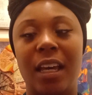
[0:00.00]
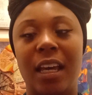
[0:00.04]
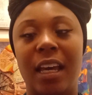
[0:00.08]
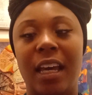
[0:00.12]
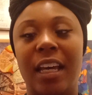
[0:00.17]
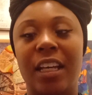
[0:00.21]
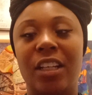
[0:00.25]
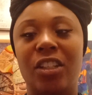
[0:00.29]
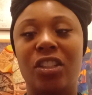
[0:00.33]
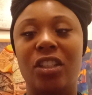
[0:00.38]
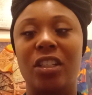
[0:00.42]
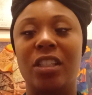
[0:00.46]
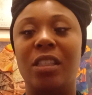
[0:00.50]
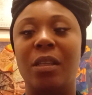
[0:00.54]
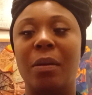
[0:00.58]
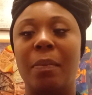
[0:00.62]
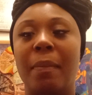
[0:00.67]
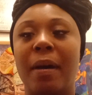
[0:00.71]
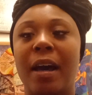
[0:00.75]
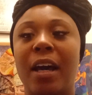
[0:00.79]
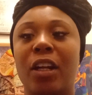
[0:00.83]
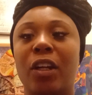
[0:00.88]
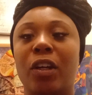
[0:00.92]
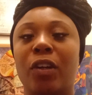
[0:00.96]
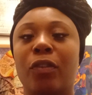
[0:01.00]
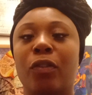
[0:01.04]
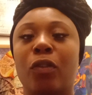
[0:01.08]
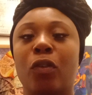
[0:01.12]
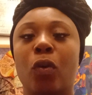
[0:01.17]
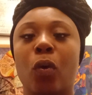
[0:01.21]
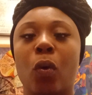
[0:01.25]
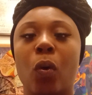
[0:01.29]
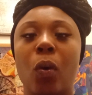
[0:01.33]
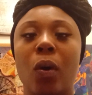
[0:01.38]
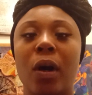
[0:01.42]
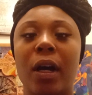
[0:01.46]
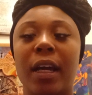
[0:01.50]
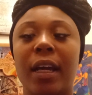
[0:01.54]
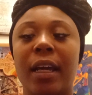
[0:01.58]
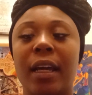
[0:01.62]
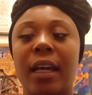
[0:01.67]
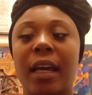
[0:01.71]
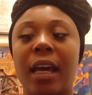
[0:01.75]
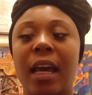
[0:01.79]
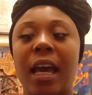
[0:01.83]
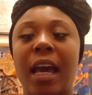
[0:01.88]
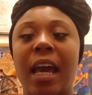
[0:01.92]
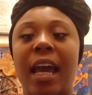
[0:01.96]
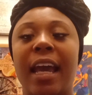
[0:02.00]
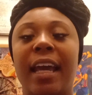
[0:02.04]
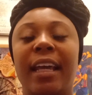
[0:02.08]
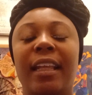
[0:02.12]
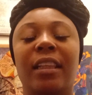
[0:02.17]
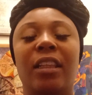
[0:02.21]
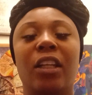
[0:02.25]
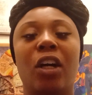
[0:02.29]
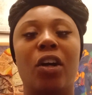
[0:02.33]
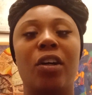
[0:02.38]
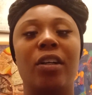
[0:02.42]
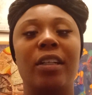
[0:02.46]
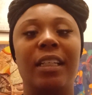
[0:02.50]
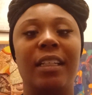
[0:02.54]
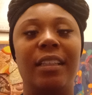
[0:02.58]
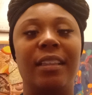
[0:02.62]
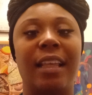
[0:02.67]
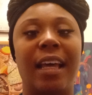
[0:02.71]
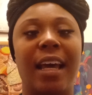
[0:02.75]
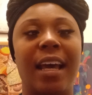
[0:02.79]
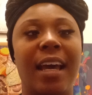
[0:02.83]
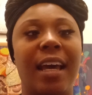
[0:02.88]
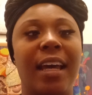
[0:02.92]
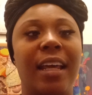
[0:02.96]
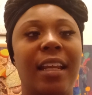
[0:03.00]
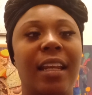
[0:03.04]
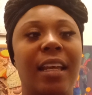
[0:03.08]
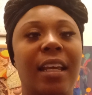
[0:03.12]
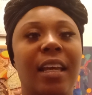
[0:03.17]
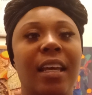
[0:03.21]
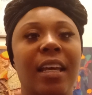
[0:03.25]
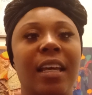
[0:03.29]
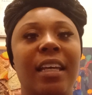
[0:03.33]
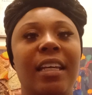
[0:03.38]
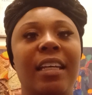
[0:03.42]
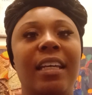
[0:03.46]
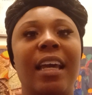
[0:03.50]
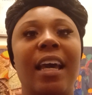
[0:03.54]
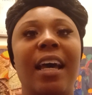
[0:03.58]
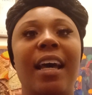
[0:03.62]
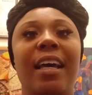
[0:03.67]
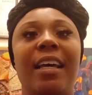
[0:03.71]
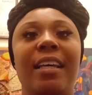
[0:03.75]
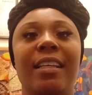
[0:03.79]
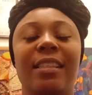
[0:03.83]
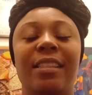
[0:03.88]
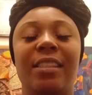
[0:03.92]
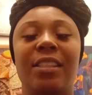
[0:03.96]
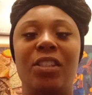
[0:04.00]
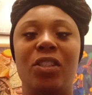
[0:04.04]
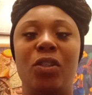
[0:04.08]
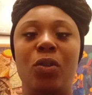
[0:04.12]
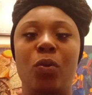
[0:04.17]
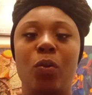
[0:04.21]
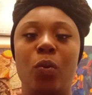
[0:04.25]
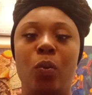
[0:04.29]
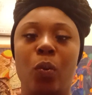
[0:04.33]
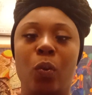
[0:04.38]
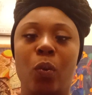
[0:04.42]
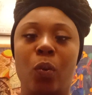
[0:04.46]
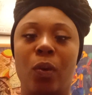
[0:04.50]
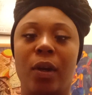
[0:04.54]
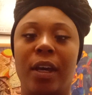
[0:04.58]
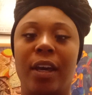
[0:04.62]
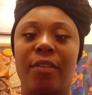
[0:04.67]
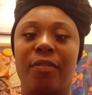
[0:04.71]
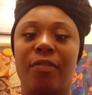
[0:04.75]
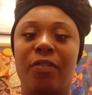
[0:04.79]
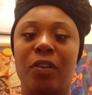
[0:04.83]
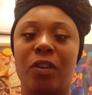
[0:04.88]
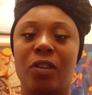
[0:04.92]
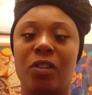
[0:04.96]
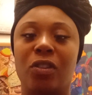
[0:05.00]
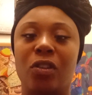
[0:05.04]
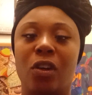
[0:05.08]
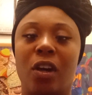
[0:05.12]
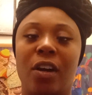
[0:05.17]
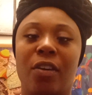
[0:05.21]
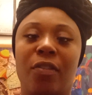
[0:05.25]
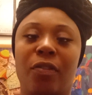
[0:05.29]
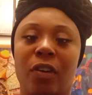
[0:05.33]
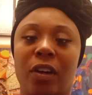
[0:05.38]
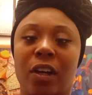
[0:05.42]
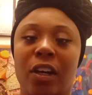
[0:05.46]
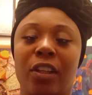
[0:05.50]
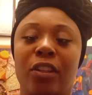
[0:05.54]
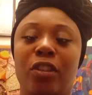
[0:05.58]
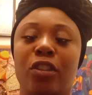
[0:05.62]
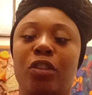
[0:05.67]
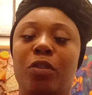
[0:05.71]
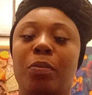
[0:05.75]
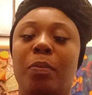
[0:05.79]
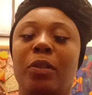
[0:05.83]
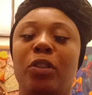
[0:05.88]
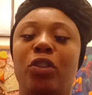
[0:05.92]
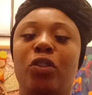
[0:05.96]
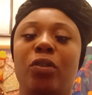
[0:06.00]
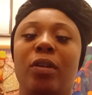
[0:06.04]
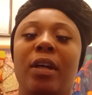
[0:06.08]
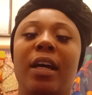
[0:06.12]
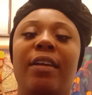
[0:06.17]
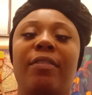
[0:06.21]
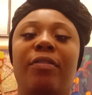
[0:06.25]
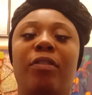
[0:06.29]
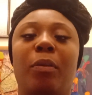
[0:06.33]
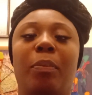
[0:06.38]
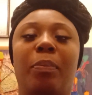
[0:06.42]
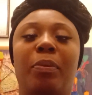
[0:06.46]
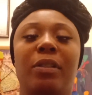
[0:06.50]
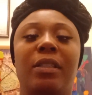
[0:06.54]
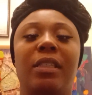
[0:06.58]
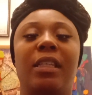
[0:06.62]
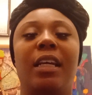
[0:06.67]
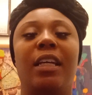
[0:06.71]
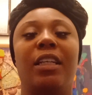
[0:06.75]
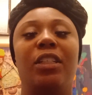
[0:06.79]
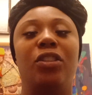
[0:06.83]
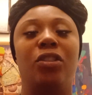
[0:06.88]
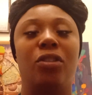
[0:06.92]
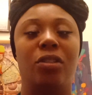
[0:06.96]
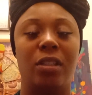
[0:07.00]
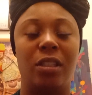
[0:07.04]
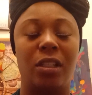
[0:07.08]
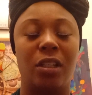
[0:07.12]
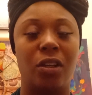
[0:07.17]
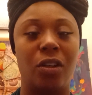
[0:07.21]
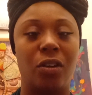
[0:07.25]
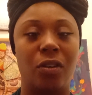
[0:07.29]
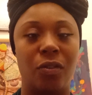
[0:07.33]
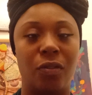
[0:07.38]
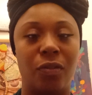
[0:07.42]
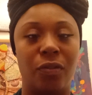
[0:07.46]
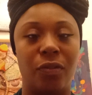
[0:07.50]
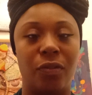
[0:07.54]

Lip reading: It's just a matter of growing and learning that yes, you can feel sorry for others, but you have to protect yourself.